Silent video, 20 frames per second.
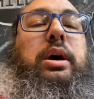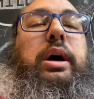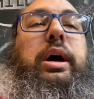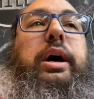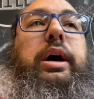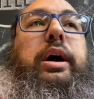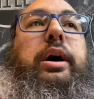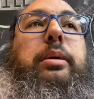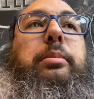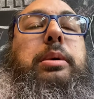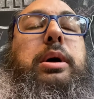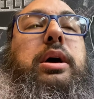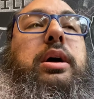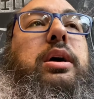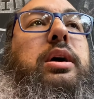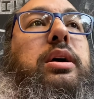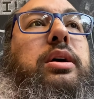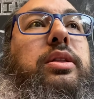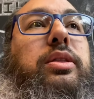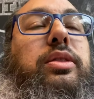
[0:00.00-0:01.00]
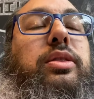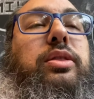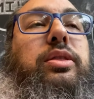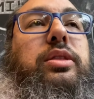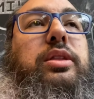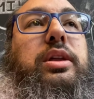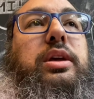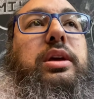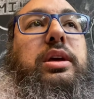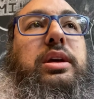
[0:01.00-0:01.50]

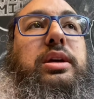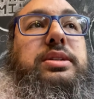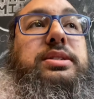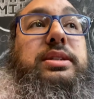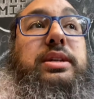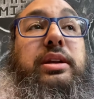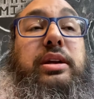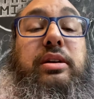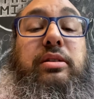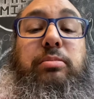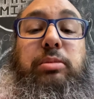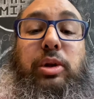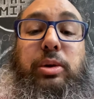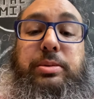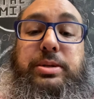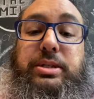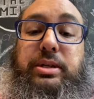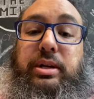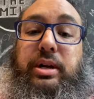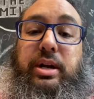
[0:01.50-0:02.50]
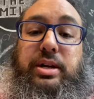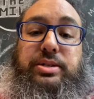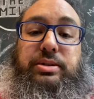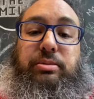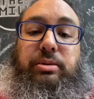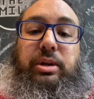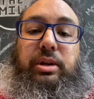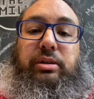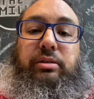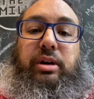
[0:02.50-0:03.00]
The city of Bloomington has a
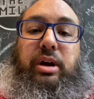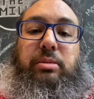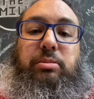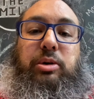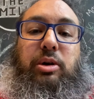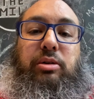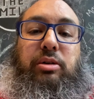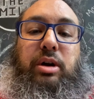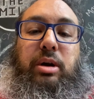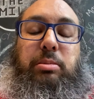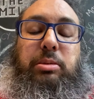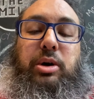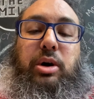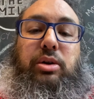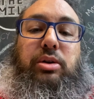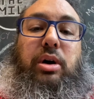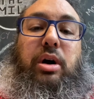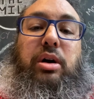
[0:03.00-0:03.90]
really great program called